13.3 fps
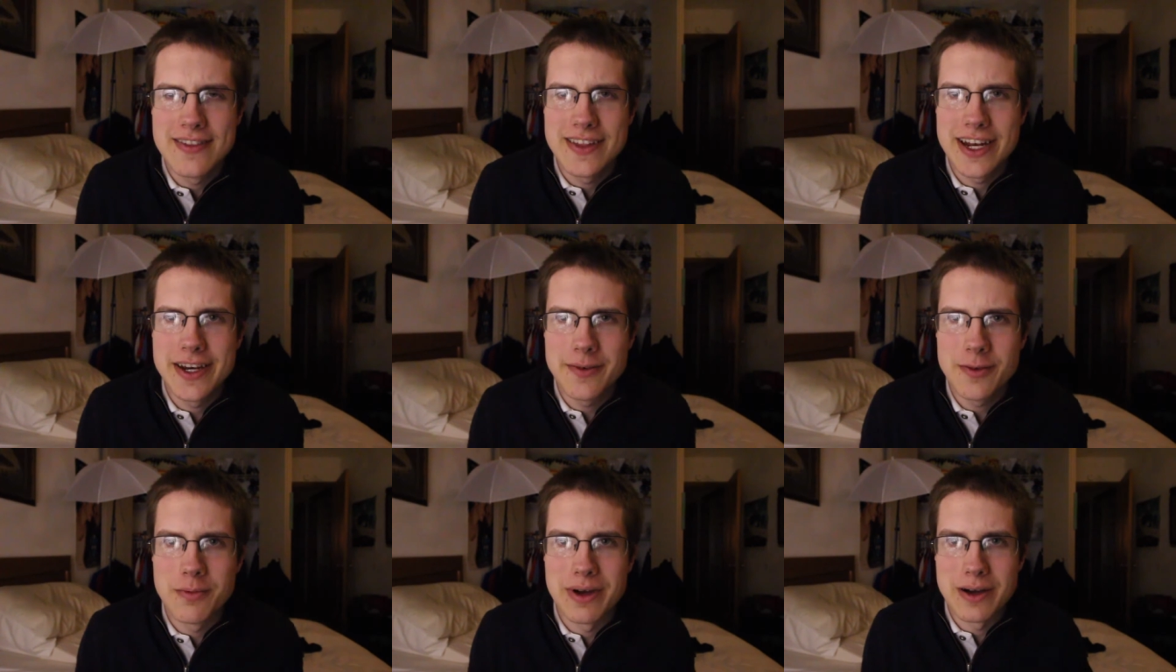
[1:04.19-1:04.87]
that I
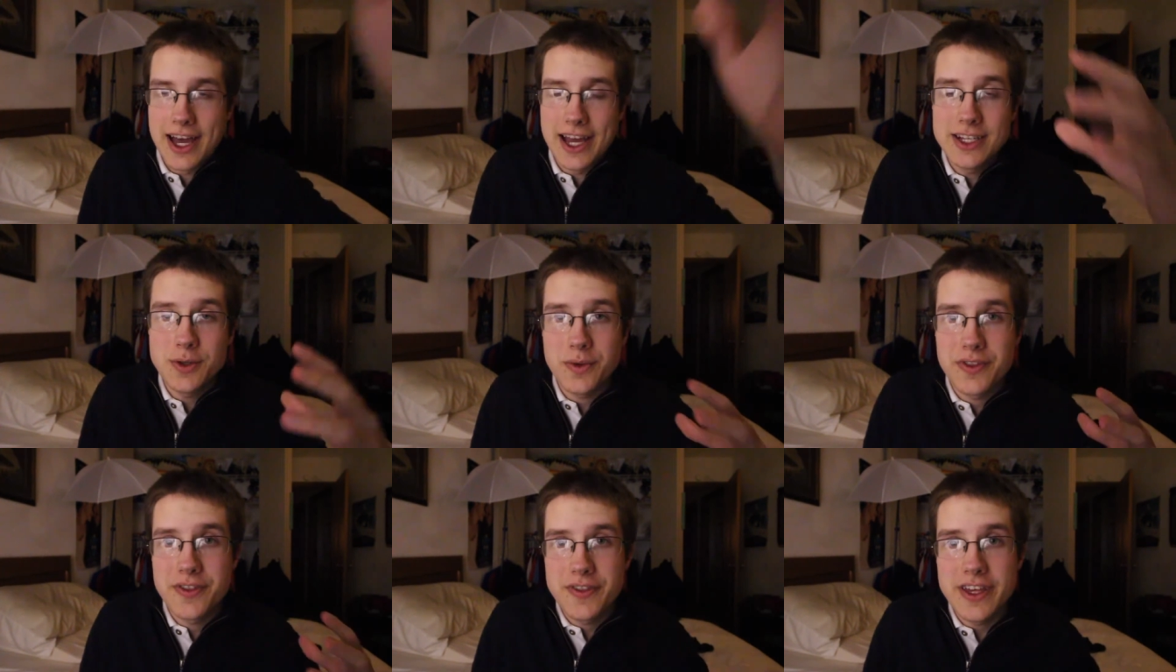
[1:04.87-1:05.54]
know about. I
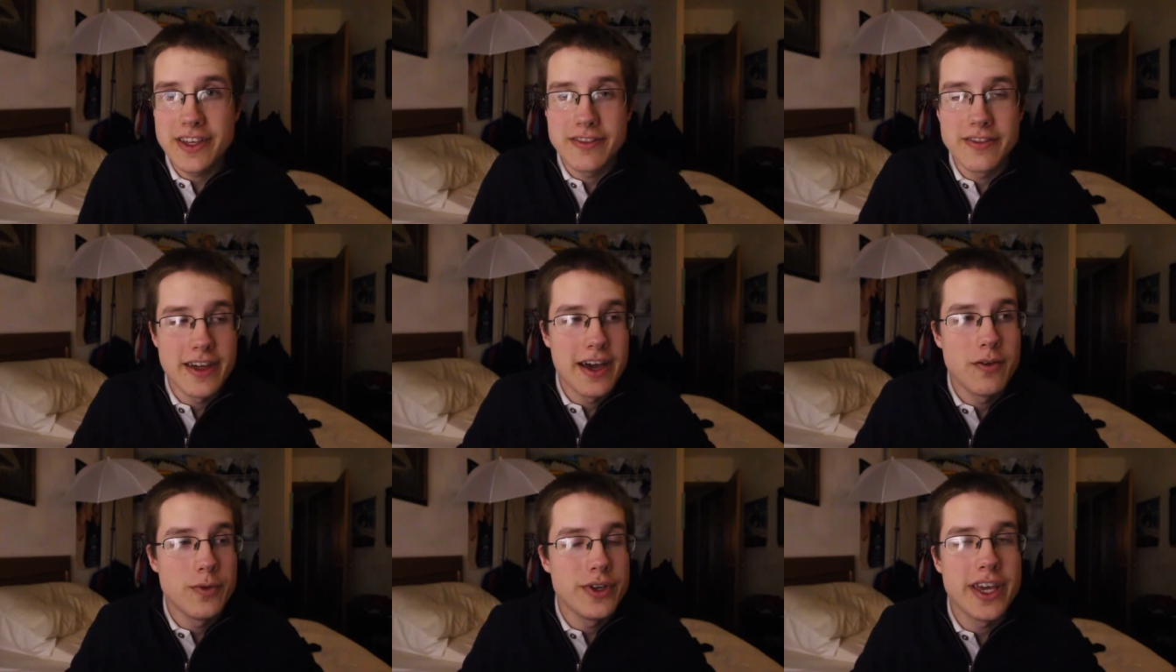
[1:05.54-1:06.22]
don't think
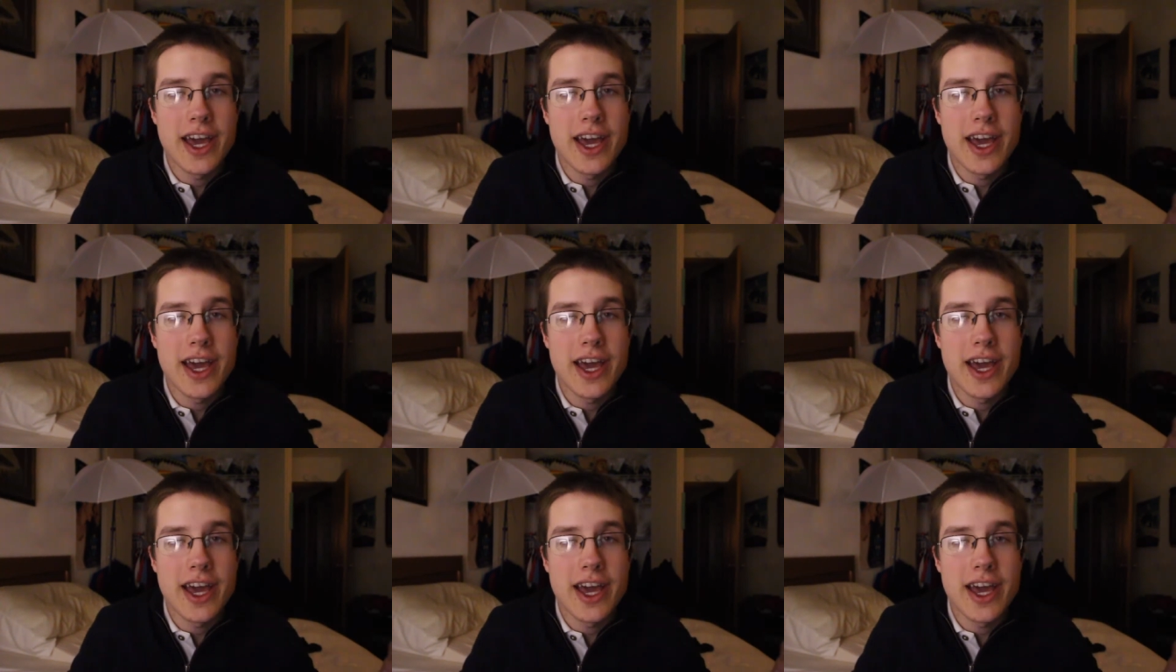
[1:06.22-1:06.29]
that we